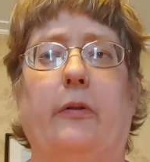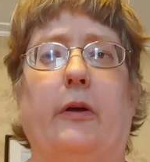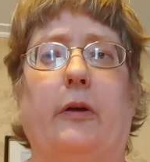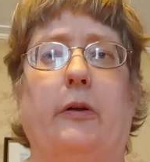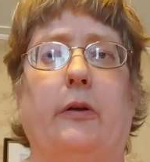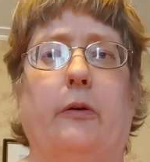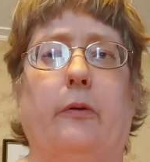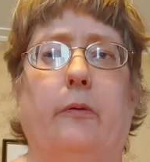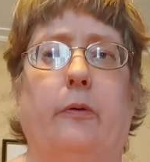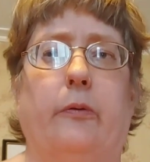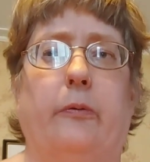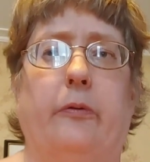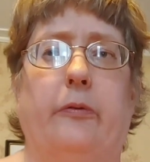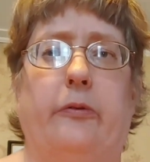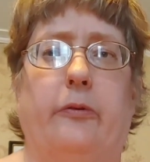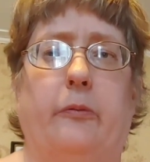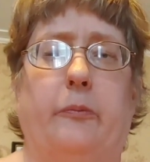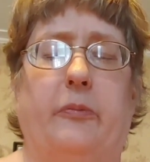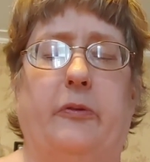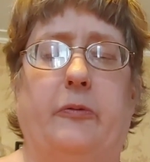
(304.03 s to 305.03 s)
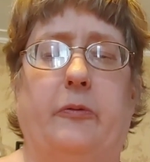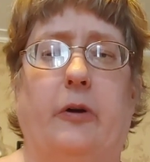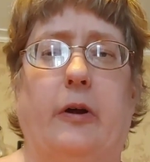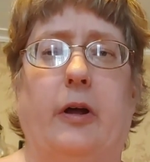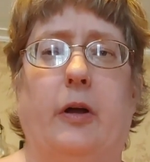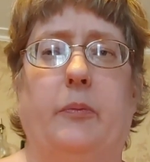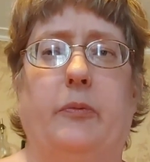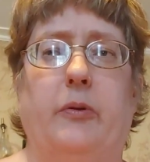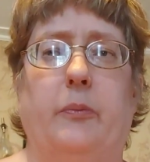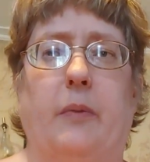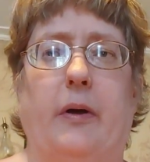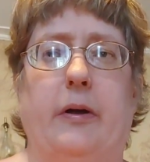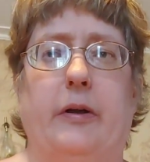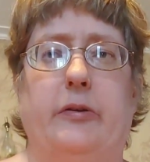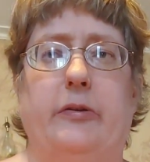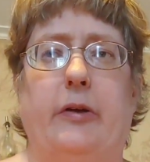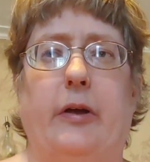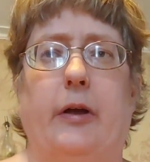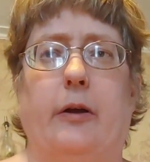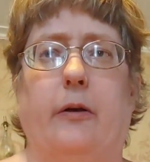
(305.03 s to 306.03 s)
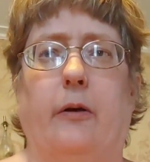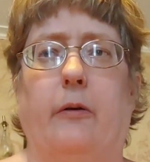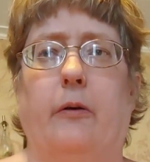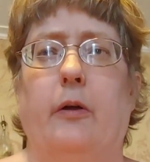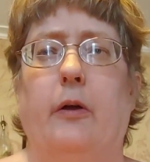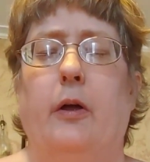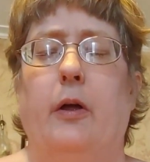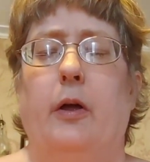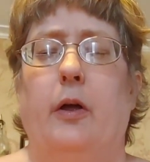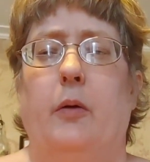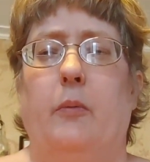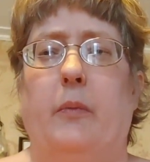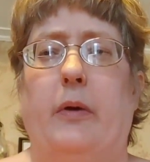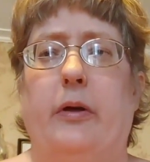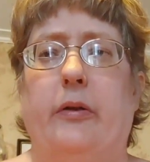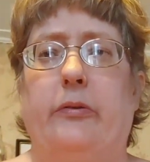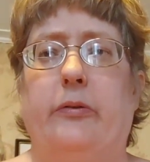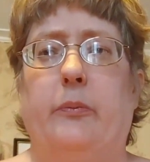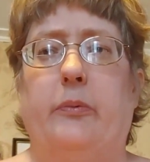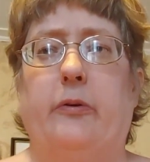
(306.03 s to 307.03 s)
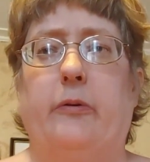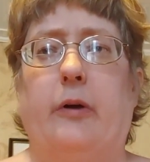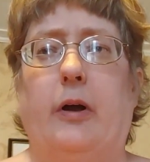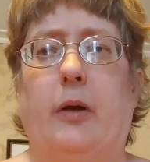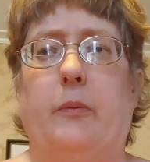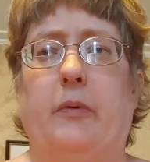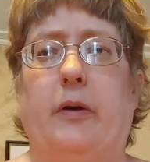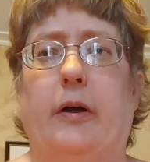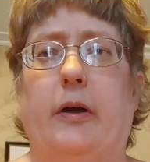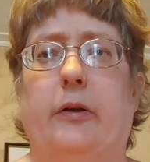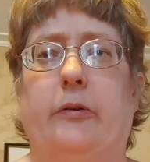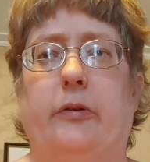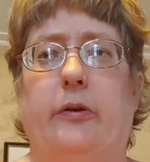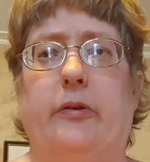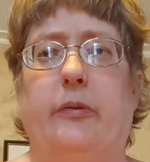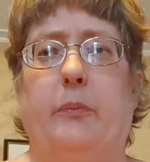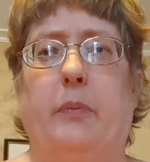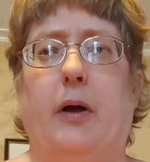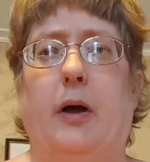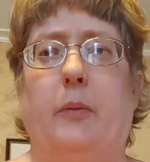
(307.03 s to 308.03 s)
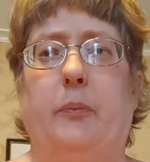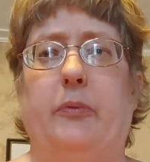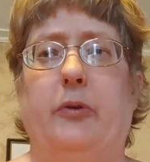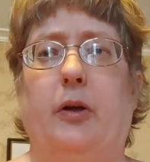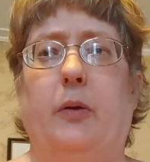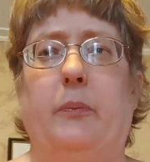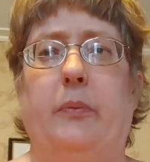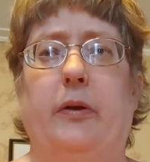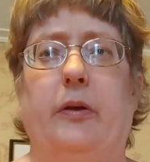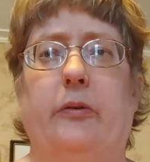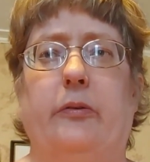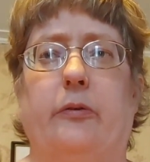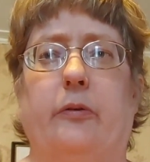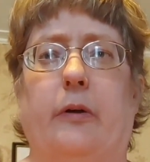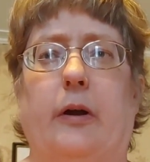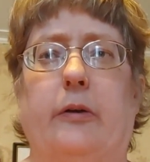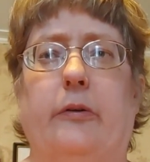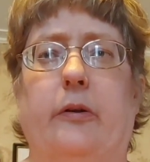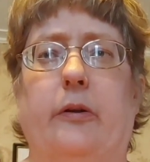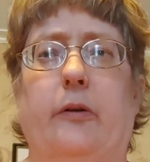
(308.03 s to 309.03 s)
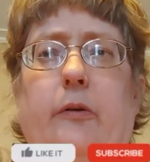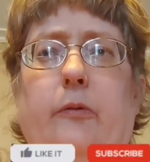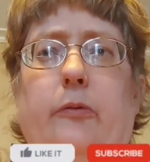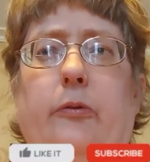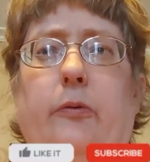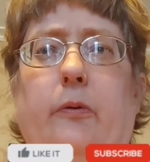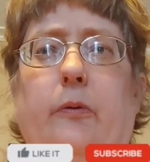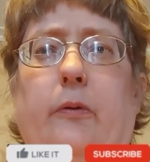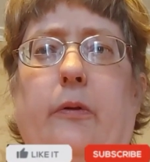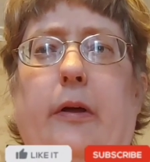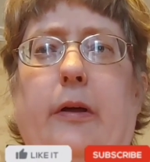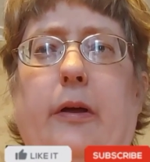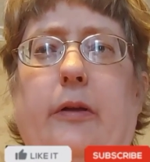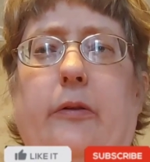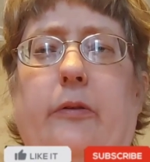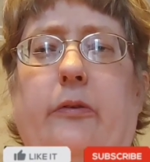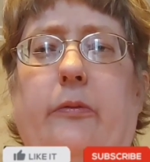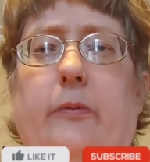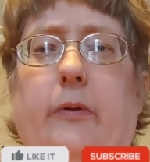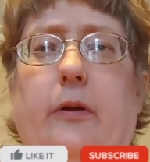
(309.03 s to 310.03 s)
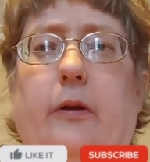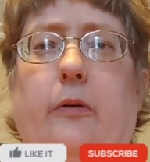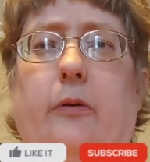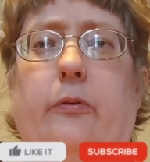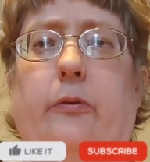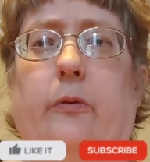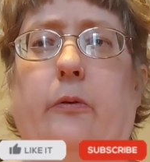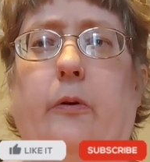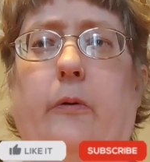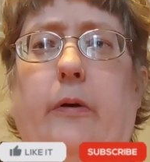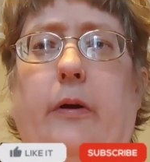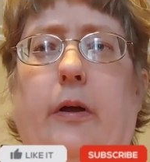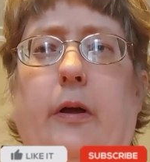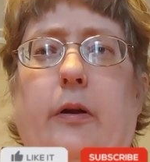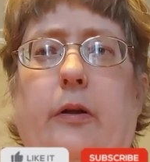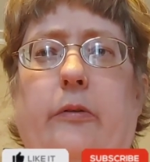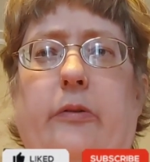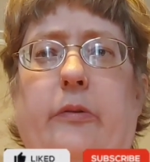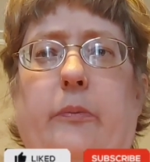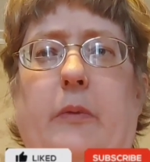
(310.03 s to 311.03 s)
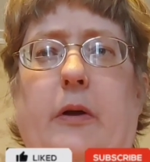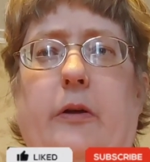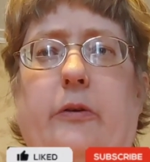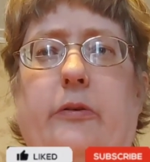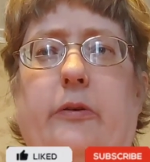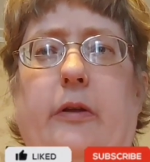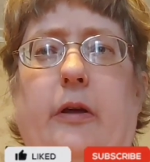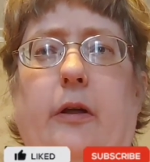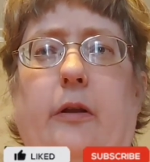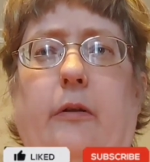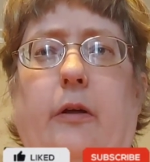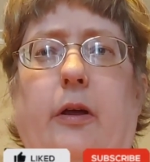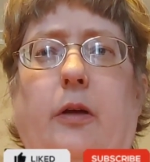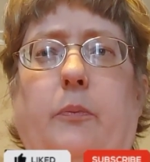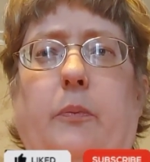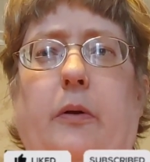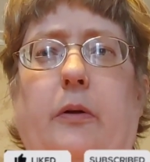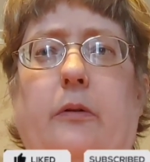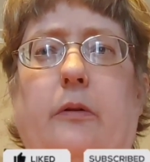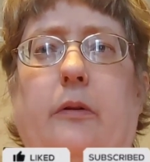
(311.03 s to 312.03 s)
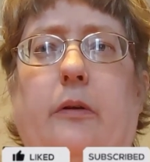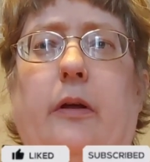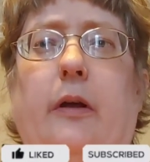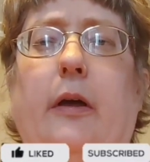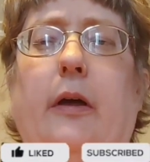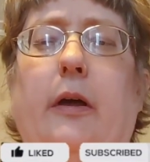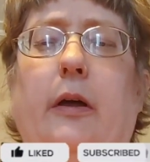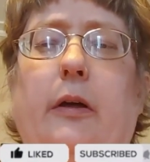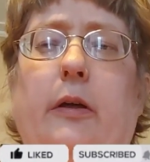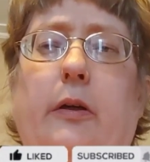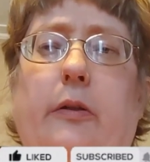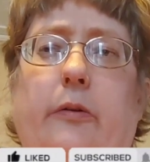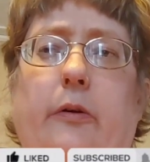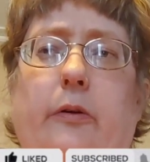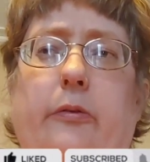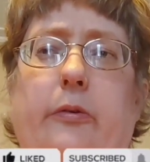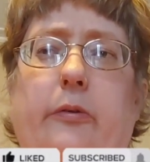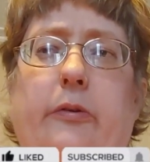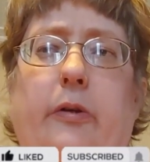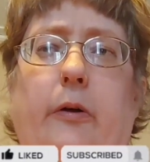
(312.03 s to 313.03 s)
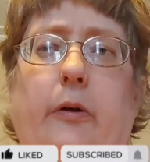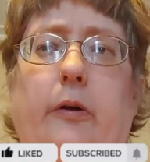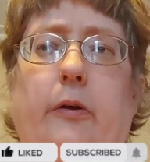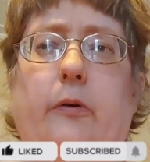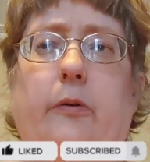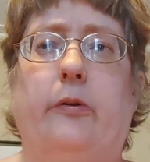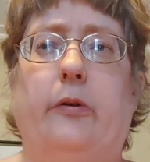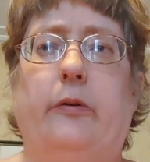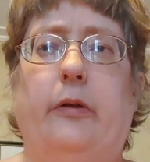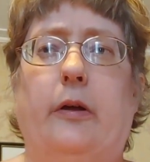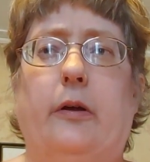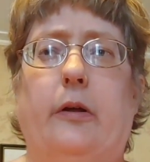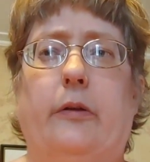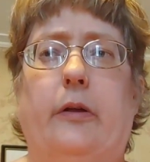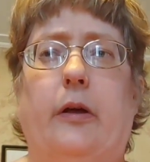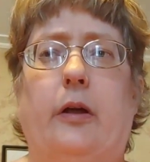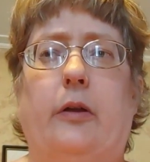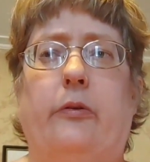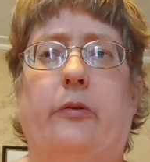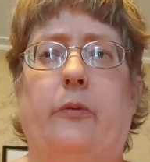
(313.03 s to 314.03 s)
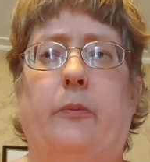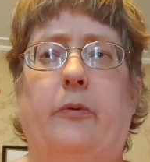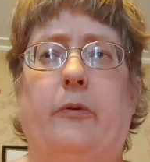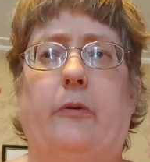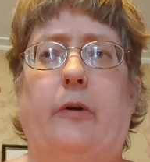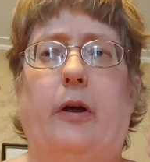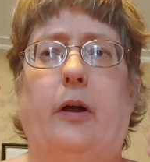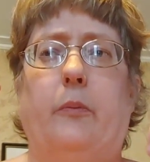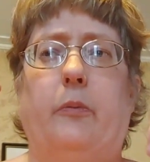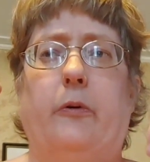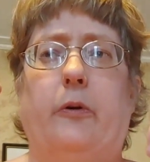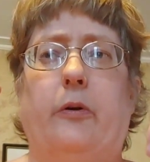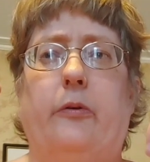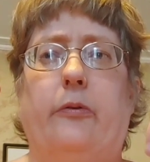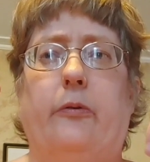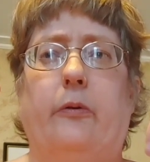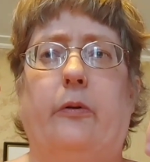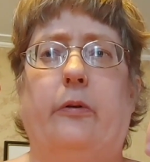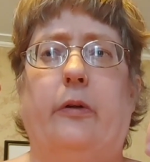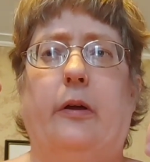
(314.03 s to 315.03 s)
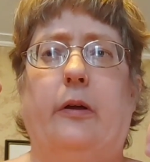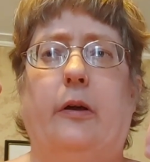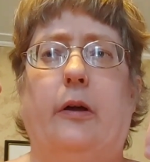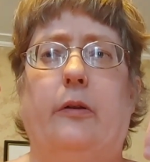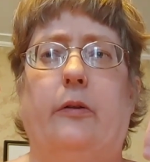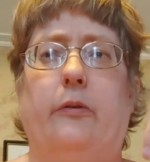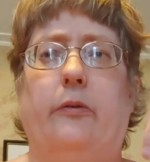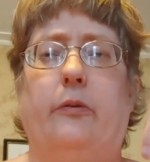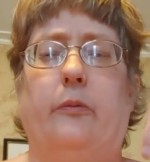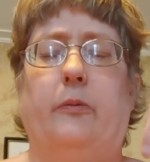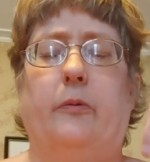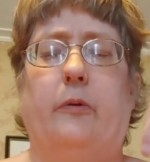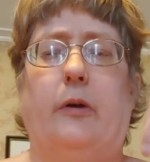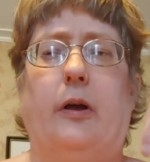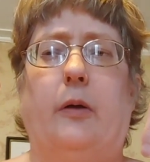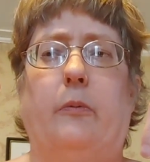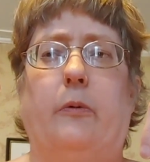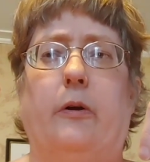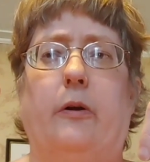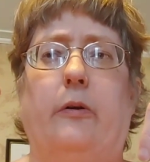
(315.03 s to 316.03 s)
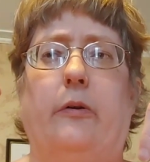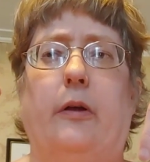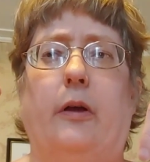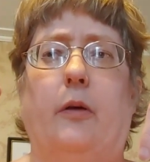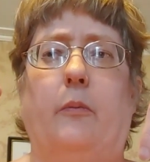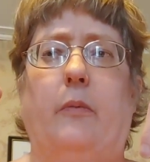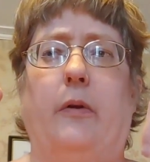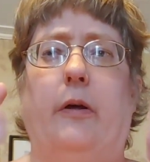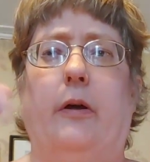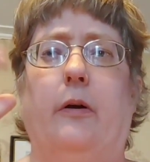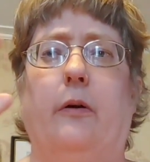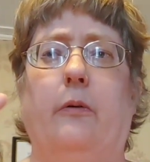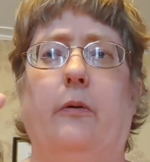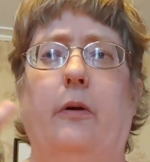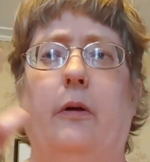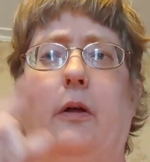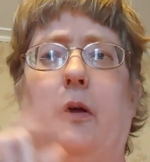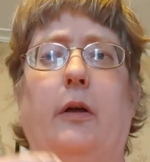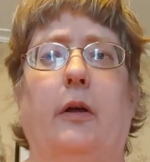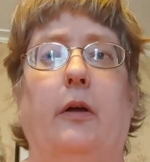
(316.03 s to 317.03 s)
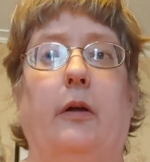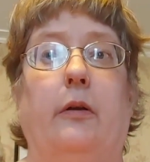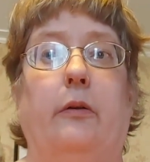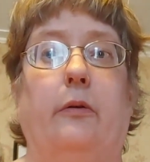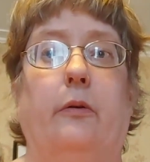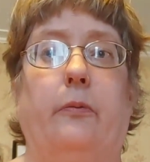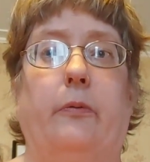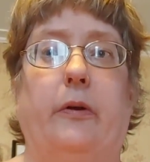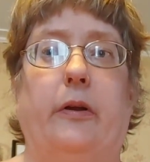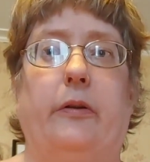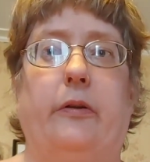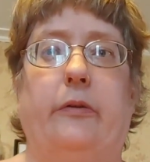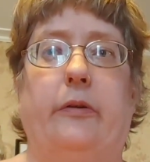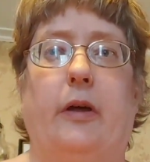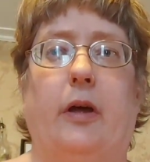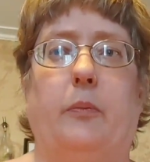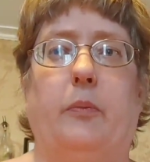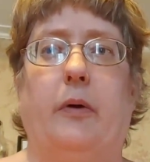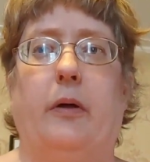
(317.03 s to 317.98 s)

and that you will subscribe to my channel. My subscribe guy just popped up. He's directing you to like this video, so go ahead and smash that like button. He's also telling you to click on that subscribe word, so click on the subscribe word down below. Don't forget to tap